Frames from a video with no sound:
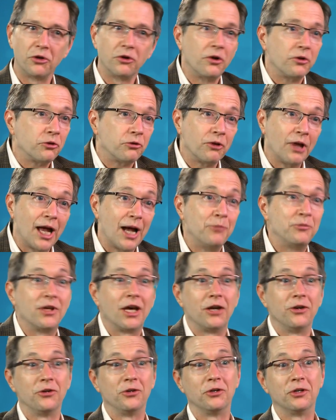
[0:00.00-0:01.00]
shown other labs
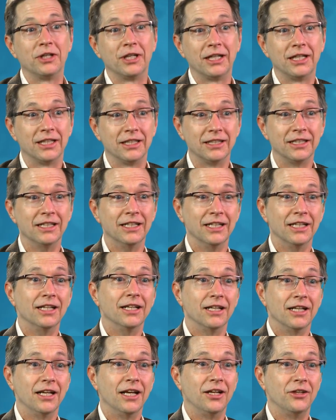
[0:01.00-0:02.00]
how to do it, and
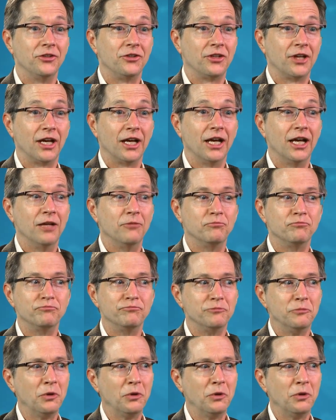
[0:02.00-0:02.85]
it